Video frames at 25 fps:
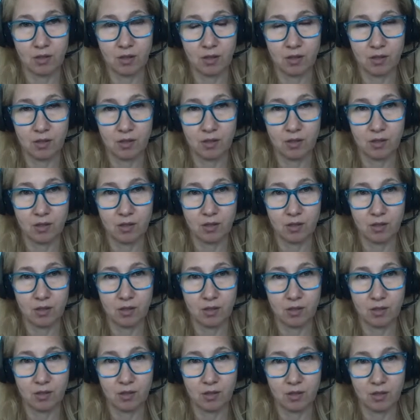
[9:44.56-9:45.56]

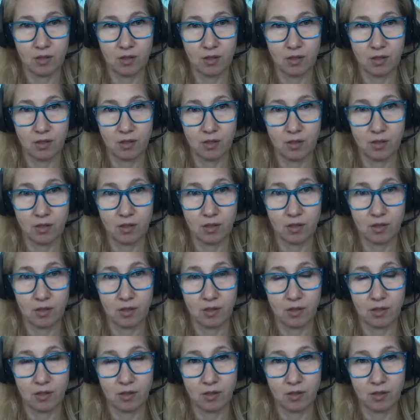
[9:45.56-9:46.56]

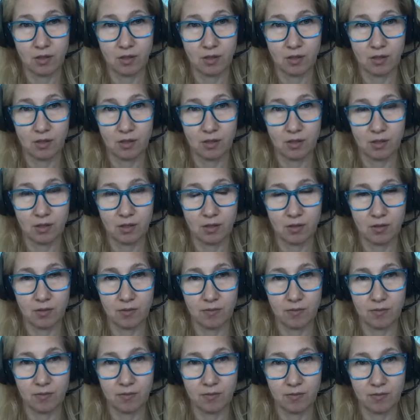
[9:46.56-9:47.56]

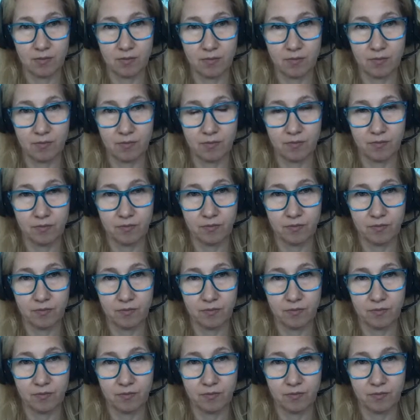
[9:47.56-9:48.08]
No words are spoken by the person on screen.